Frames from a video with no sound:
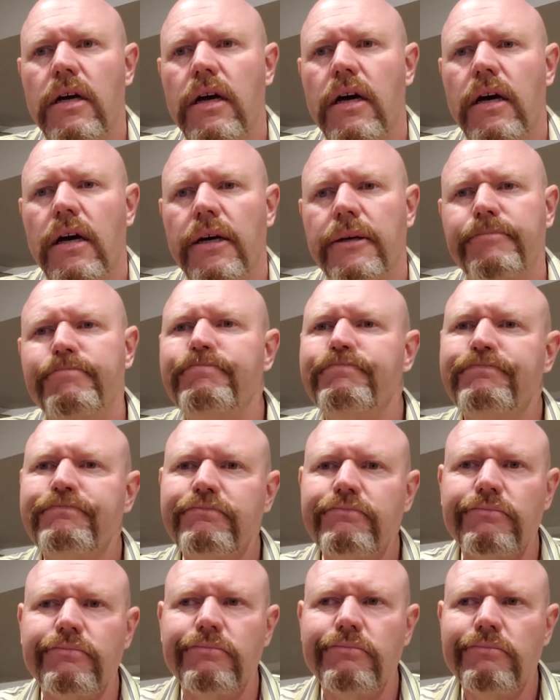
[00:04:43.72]

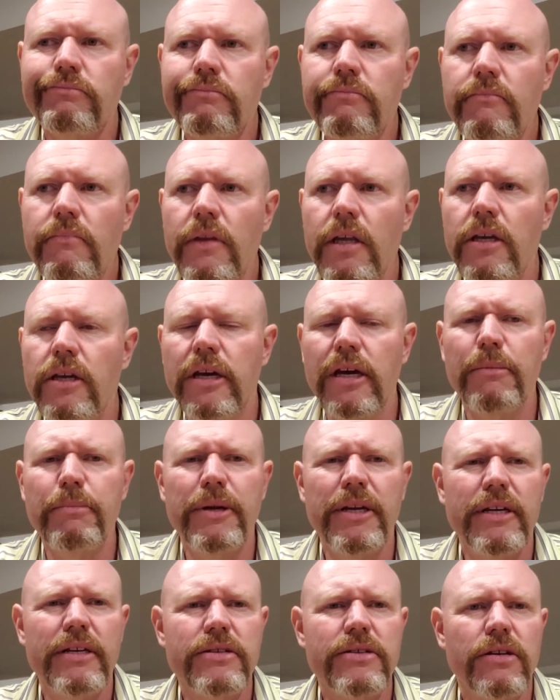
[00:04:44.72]
You get a
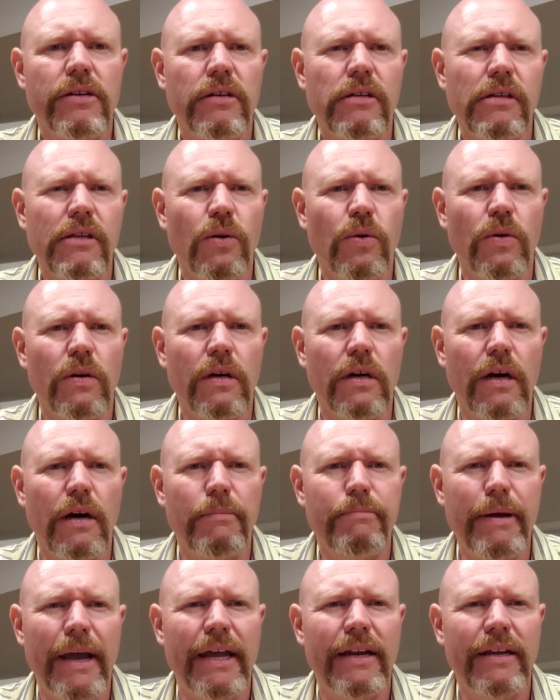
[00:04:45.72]
medicinal or a
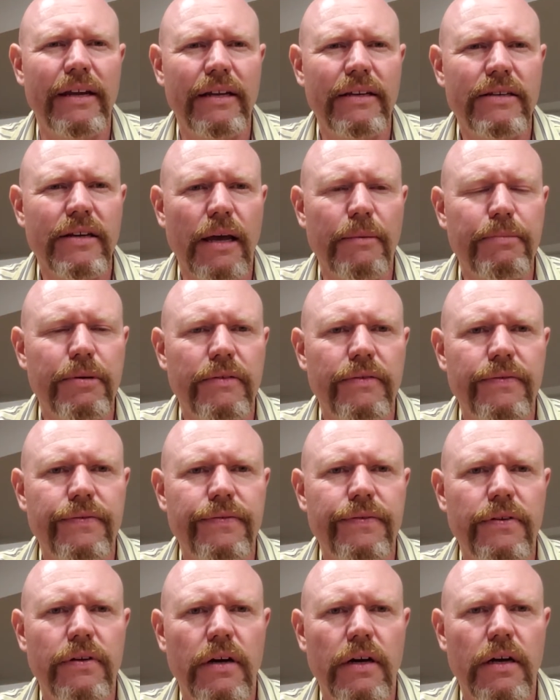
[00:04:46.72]
Band-Aid type
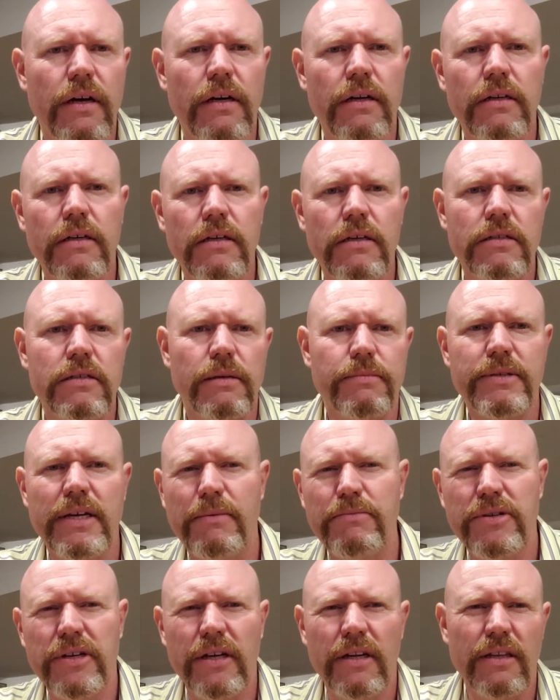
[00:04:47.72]
of.
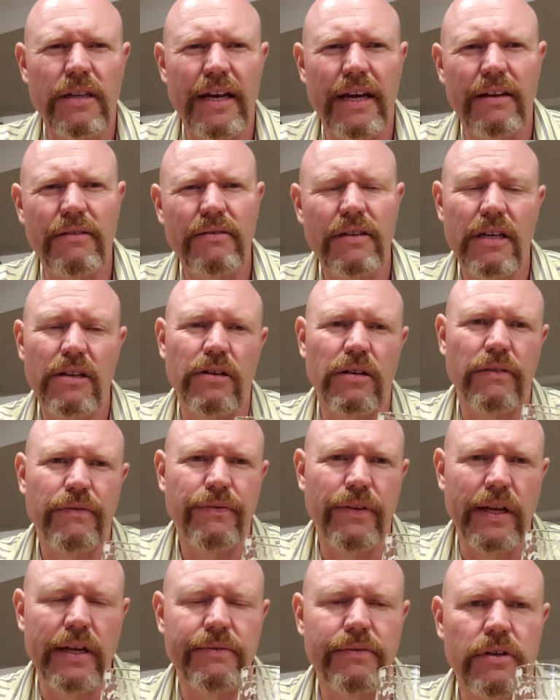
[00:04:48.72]
Sometimes you get that either a
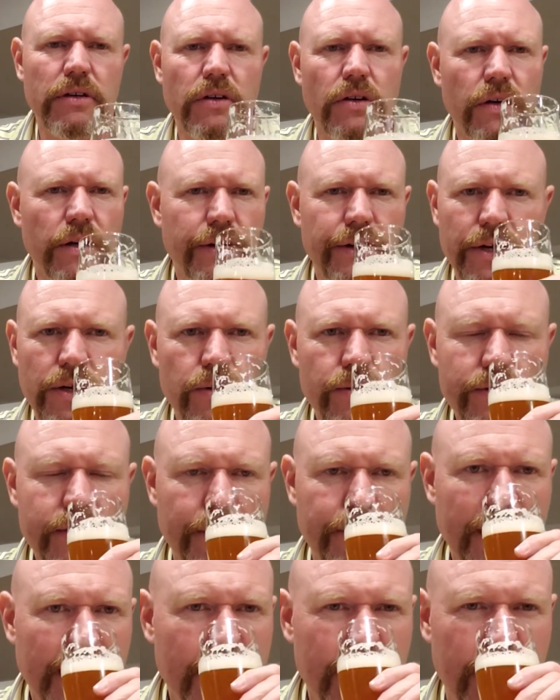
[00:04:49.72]
flavor or a nose.
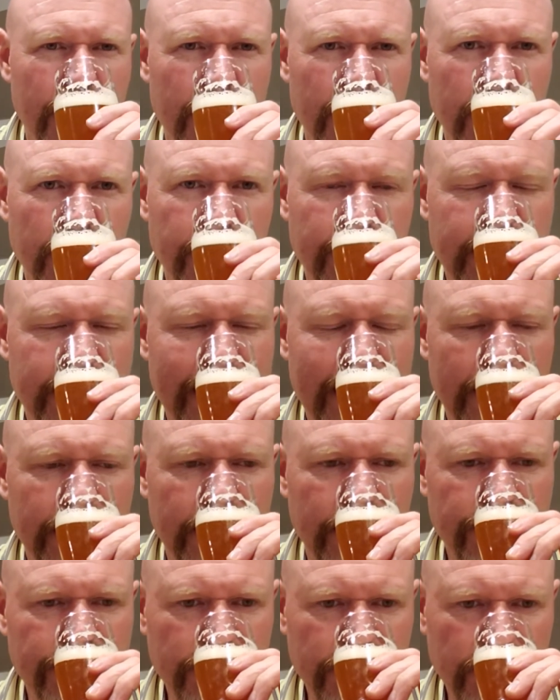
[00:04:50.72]
I'm not getting any of that on it.